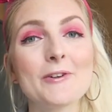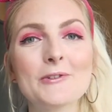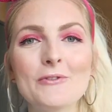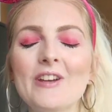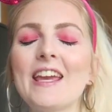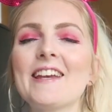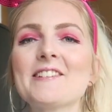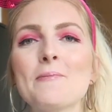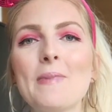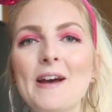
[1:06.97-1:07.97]

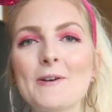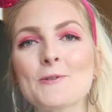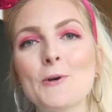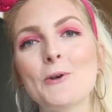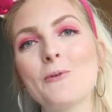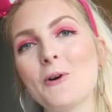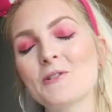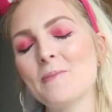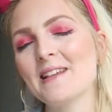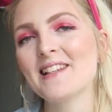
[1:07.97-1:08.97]
notification bell so you
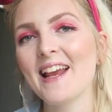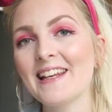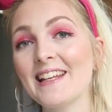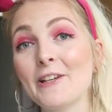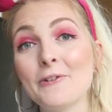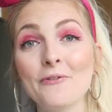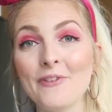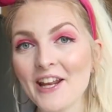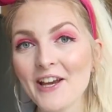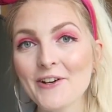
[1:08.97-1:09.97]
won't miss any new
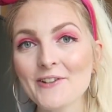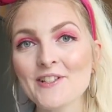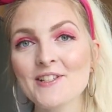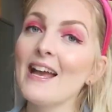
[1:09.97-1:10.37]
videos.